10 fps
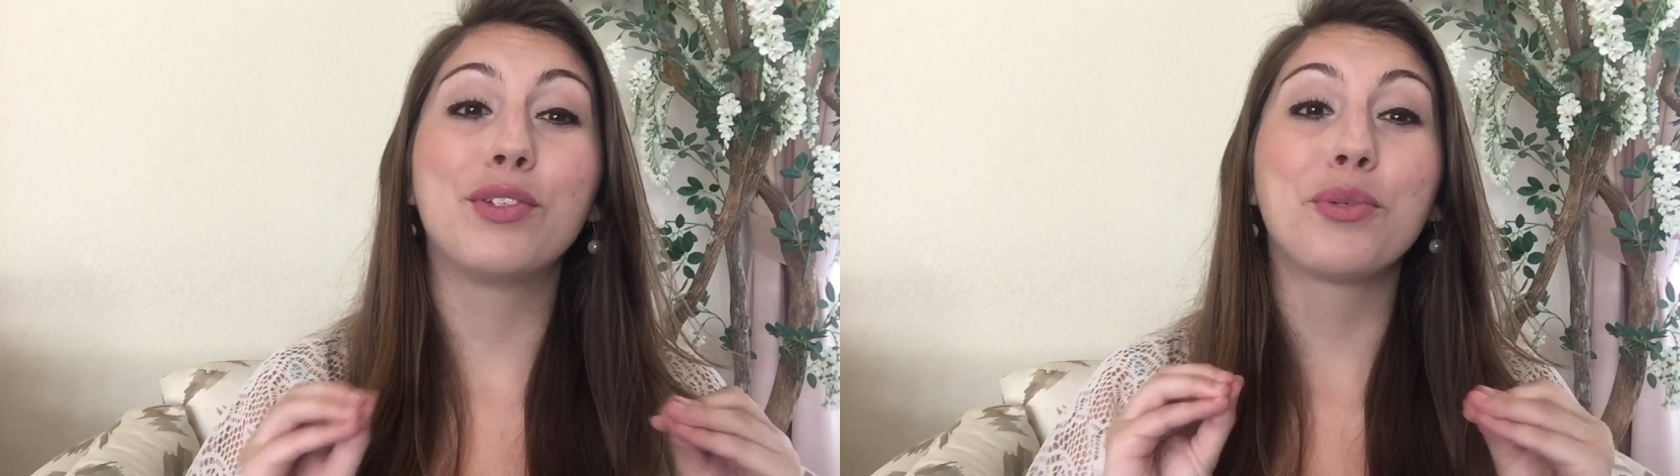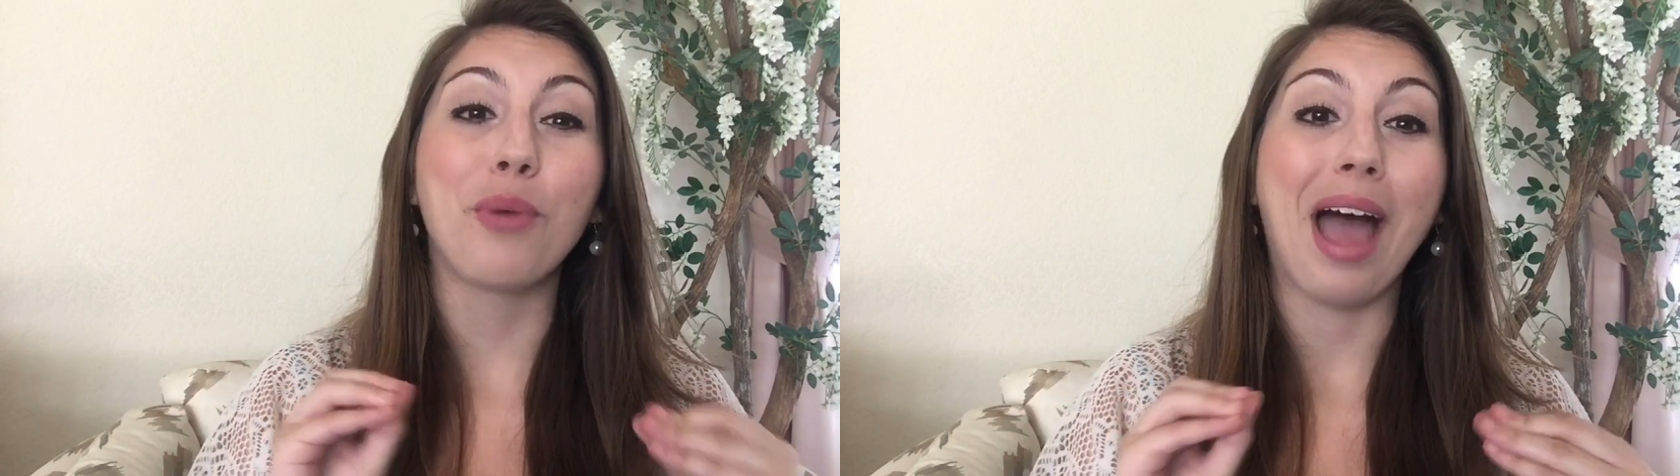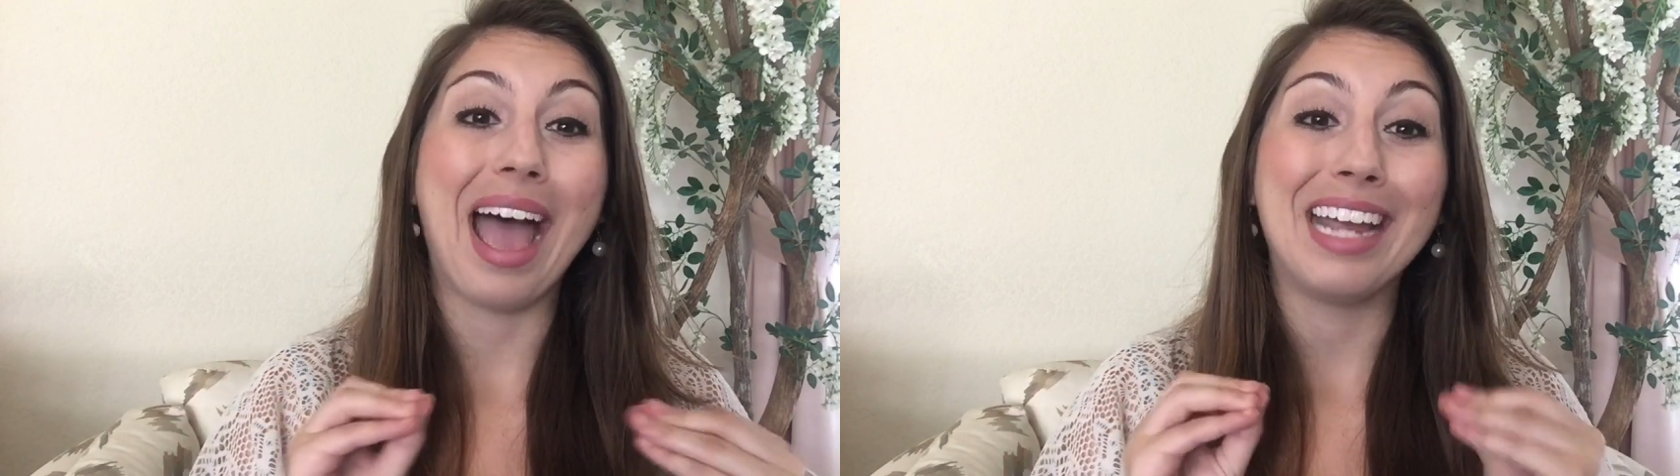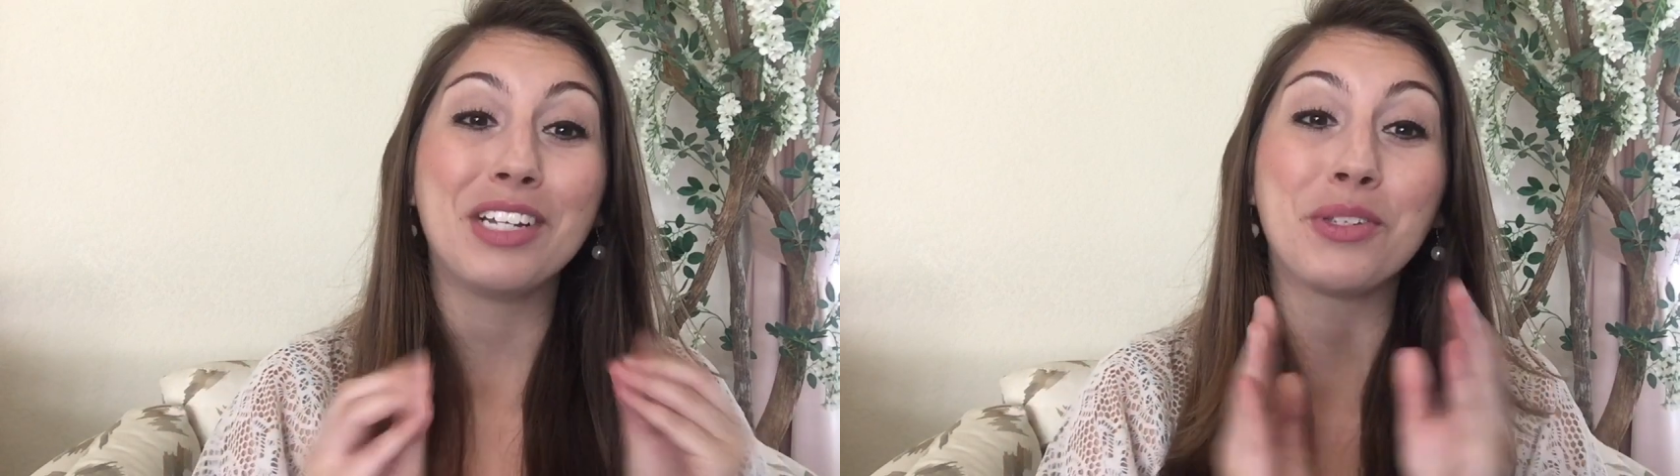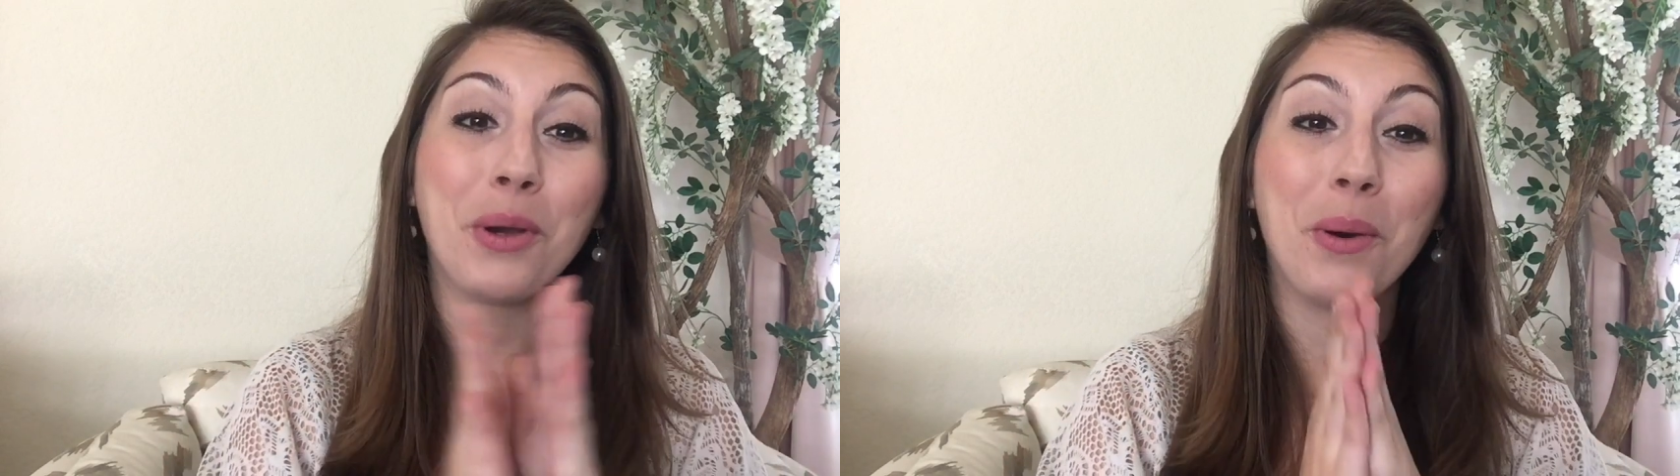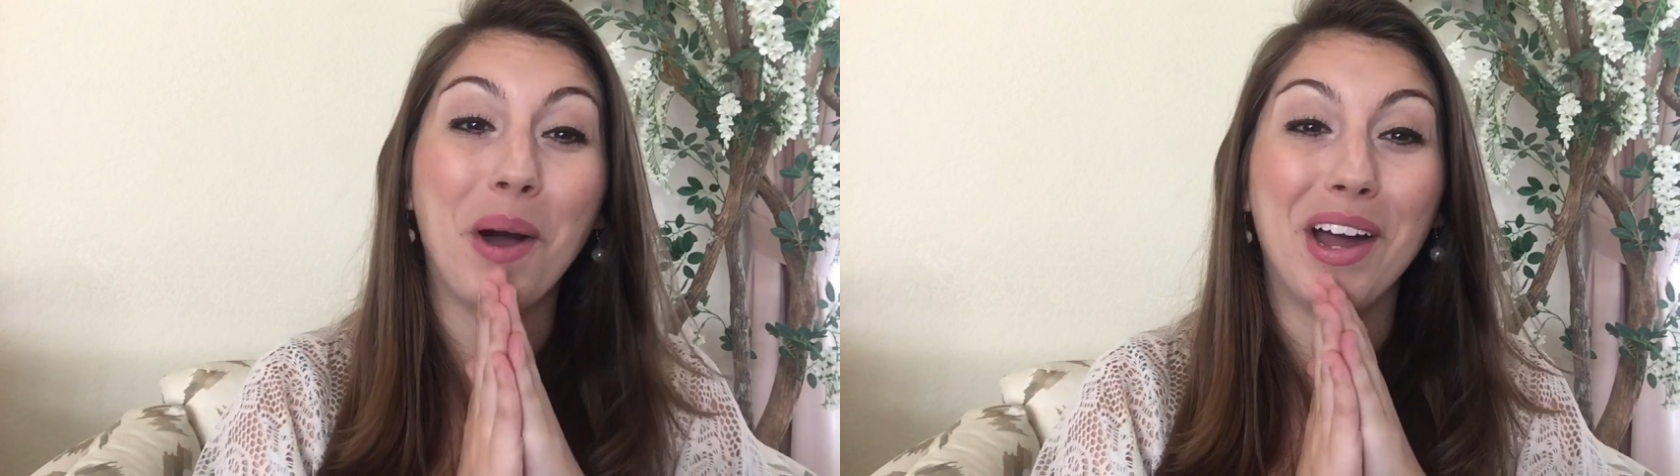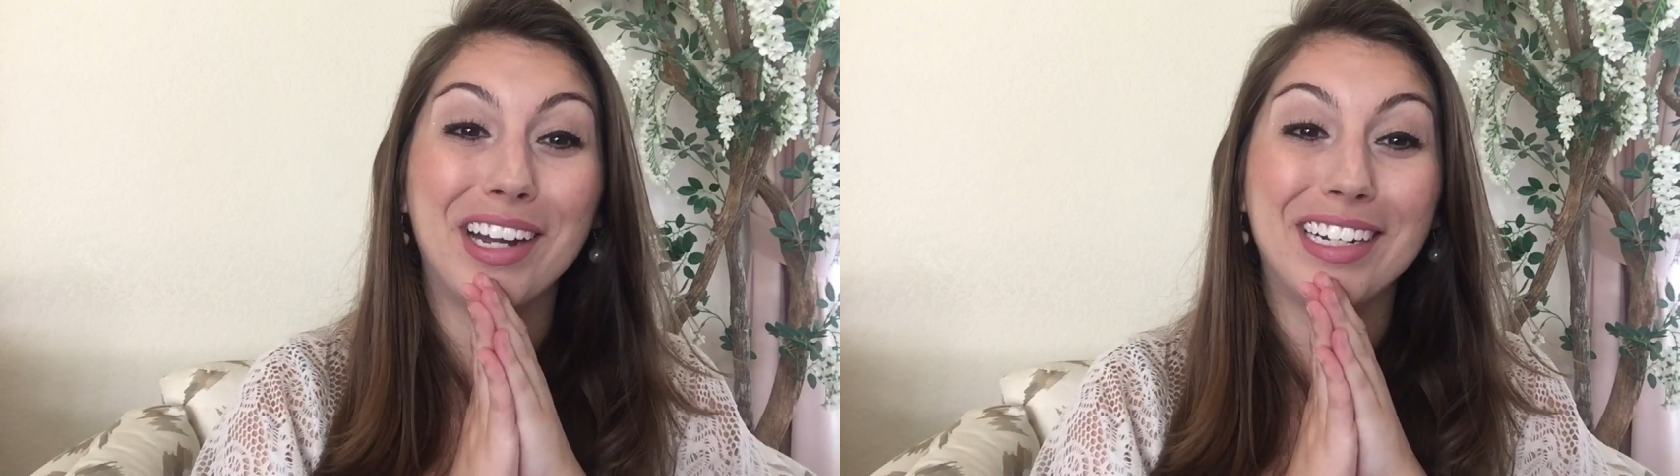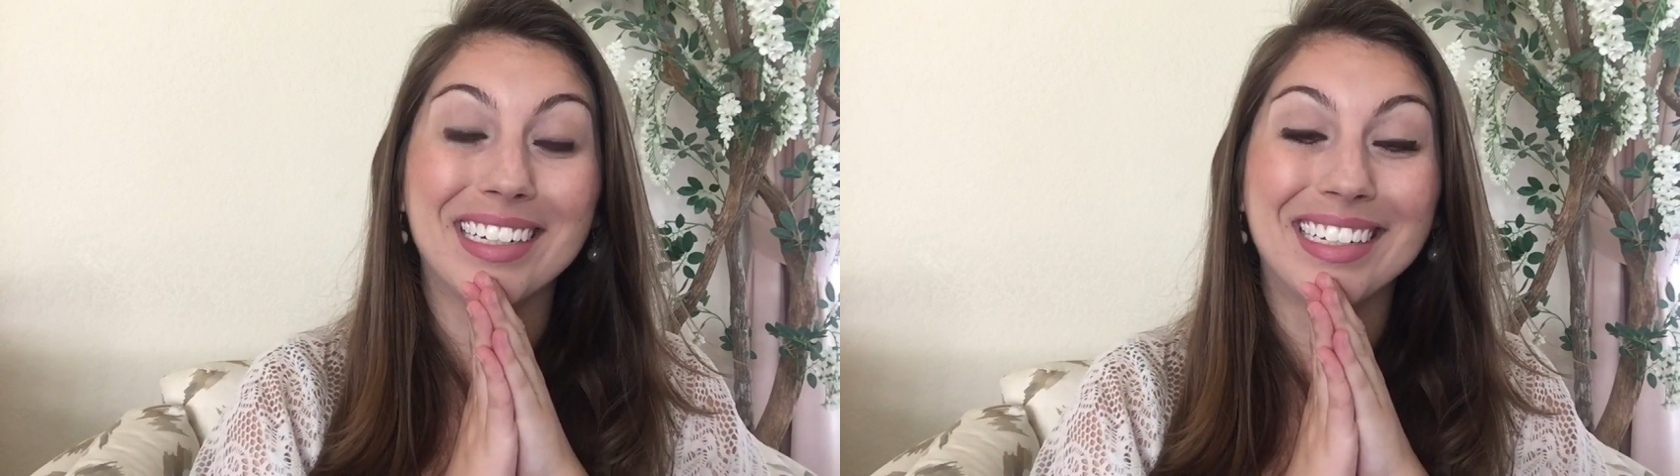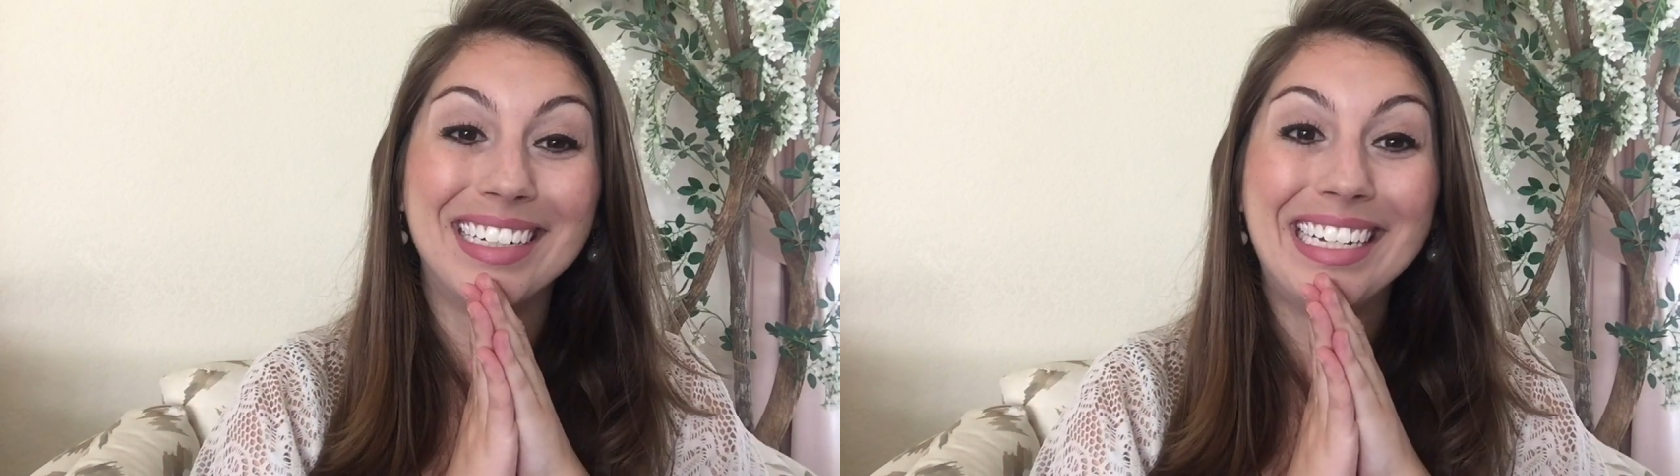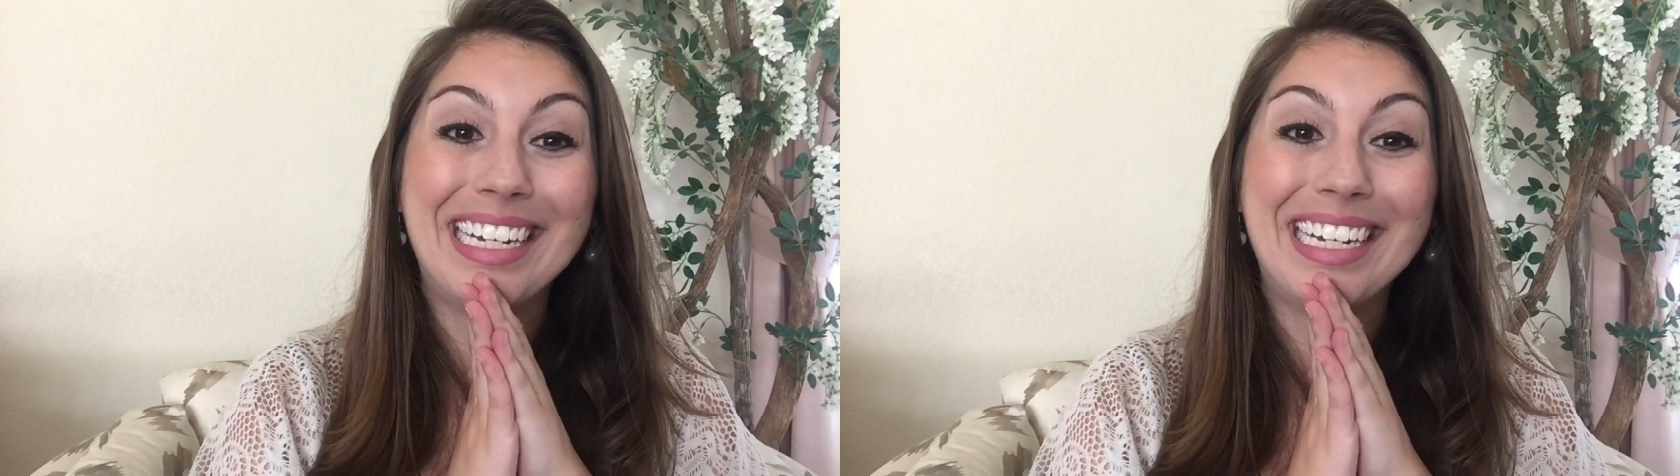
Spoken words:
tried so hard